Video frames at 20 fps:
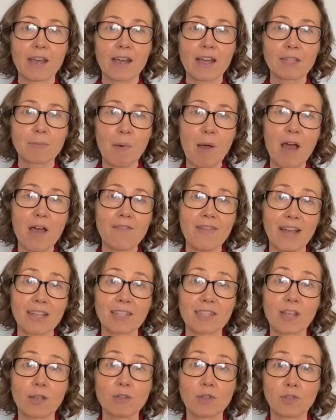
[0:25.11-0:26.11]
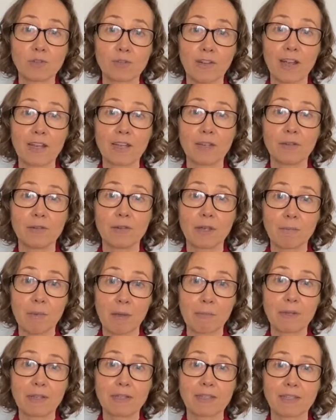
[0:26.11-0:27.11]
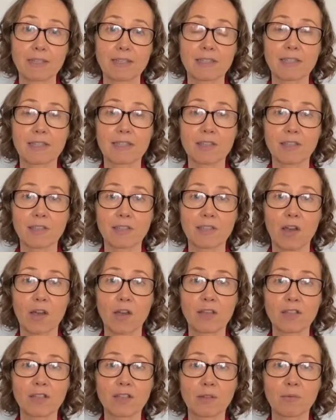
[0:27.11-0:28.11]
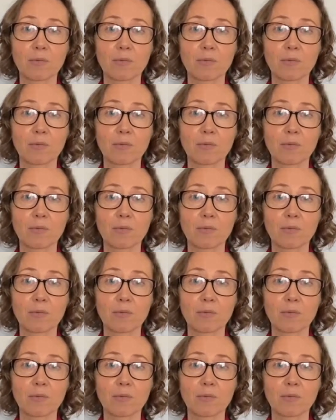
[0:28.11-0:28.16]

As part of our social value commitments to the site,